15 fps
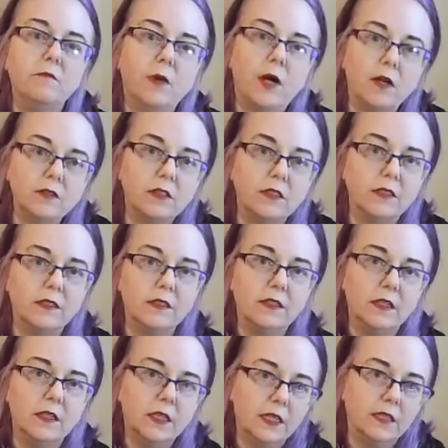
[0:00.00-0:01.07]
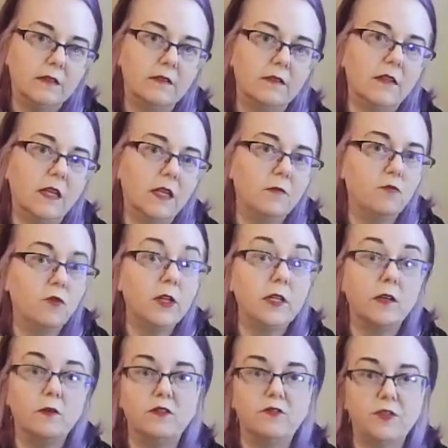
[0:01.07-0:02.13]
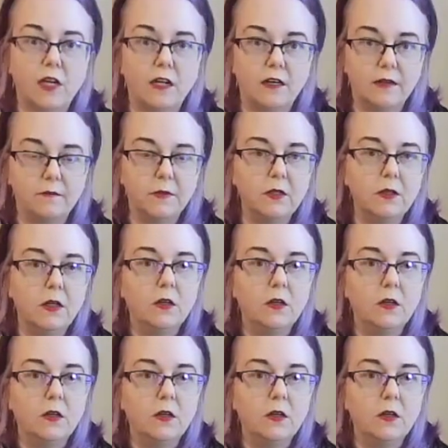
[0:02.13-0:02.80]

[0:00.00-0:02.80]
Boston in the same window of time